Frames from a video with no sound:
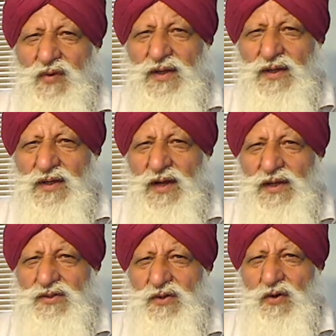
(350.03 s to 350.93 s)
one
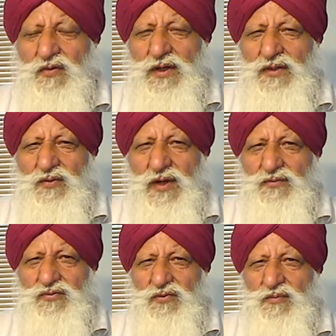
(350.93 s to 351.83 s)
Christ, how can you
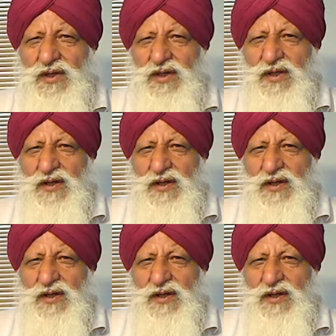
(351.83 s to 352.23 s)
have so many